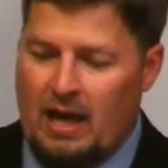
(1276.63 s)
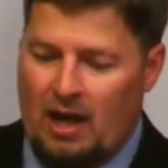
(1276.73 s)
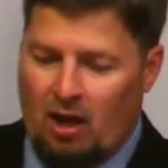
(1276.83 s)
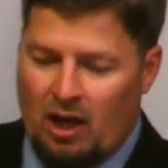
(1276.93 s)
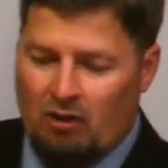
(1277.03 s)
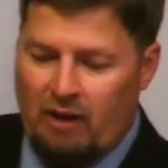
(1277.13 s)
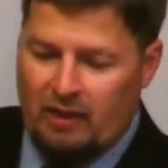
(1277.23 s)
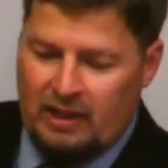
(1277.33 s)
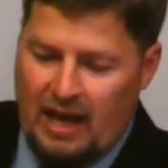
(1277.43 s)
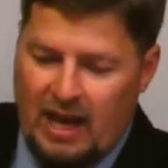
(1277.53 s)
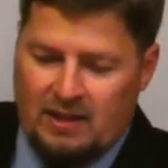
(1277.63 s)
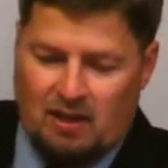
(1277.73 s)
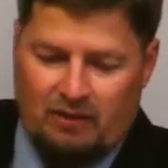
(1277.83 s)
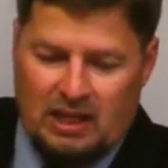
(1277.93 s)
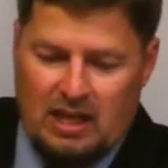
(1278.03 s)
and unleavened cakes
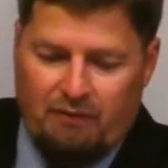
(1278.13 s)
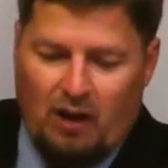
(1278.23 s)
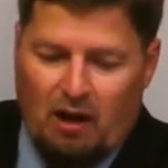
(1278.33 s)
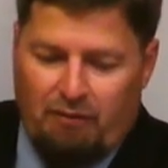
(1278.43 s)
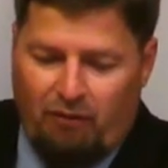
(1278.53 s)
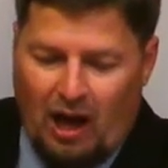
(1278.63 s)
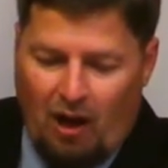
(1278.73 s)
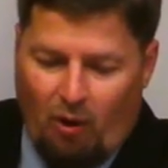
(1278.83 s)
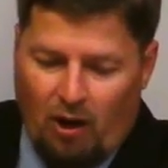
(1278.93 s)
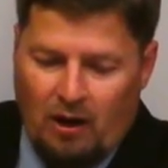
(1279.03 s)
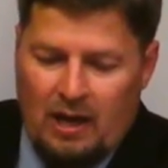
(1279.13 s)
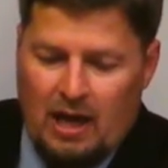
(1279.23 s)
of an ephah of flour